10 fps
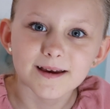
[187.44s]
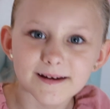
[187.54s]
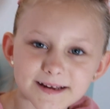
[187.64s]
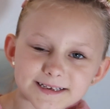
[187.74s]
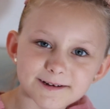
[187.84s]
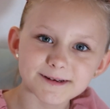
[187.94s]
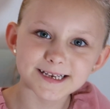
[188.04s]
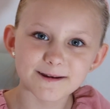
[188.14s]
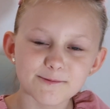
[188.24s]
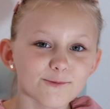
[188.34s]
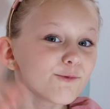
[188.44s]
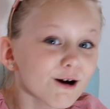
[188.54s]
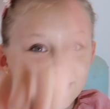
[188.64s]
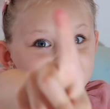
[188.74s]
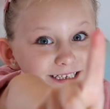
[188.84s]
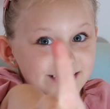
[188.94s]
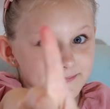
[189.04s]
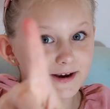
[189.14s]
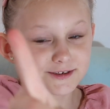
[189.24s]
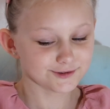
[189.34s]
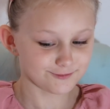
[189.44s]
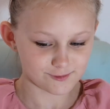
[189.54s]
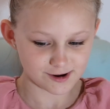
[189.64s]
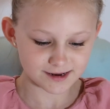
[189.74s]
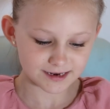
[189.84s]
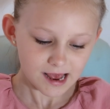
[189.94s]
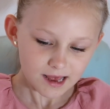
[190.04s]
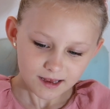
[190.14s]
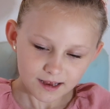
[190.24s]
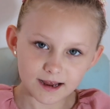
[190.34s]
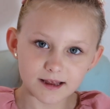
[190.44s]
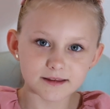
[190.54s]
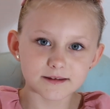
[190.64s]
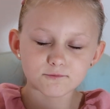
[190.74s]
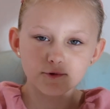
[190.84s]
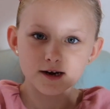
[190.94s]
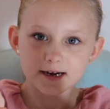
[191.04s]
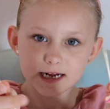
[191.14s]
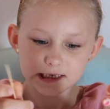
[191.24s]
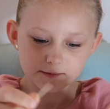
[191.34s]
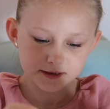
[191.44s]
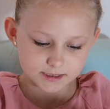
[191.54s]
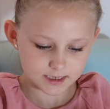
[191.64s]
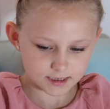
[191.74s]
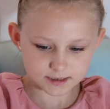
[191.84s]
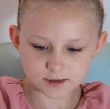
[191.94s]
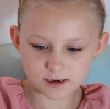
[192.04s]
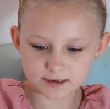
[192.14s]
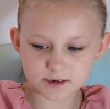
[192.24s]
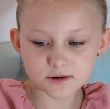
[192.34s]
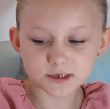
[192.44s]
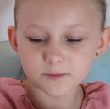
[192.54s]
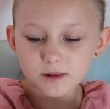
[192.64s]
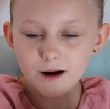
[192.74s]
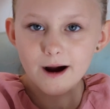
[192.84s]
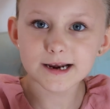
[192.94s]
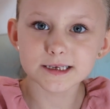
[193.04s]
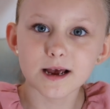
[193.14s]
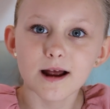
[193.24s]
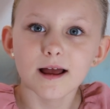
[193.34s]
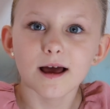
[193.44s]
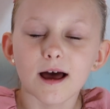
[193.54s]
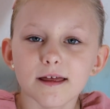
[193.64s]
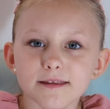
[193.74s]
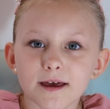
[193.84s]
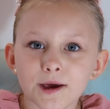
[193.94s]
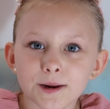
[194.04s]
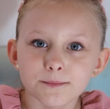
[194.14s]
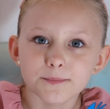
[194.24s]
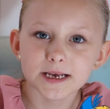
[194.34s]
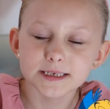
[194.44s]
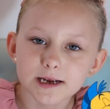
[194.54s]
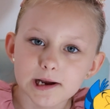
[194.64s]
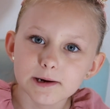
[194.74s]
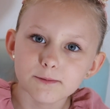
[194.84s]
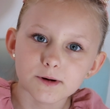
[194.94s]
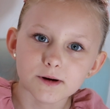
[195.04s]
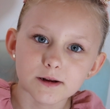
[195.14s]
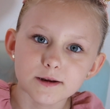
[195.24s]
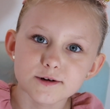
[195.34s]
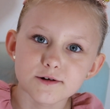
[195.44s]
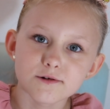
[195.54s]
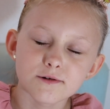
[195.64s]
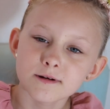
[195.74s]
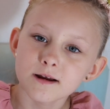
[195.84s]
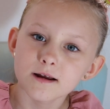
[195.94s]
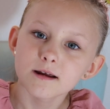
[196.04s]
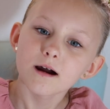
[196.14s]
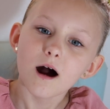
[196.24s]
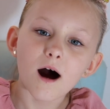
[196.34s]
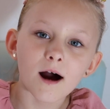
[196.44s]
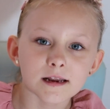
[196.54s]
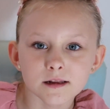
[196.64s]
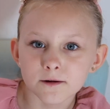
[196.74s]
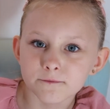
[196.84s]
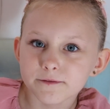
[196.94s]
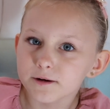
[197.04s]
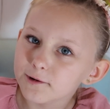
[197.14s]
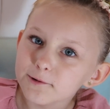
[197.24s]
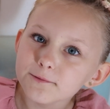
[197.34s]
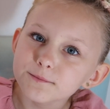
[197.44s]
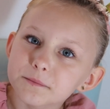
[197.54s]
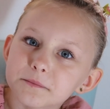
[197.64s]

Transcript: Okay, so we did one special one, and we're gonna get some sticks and like do some lies, and then basically we're gonna do I love you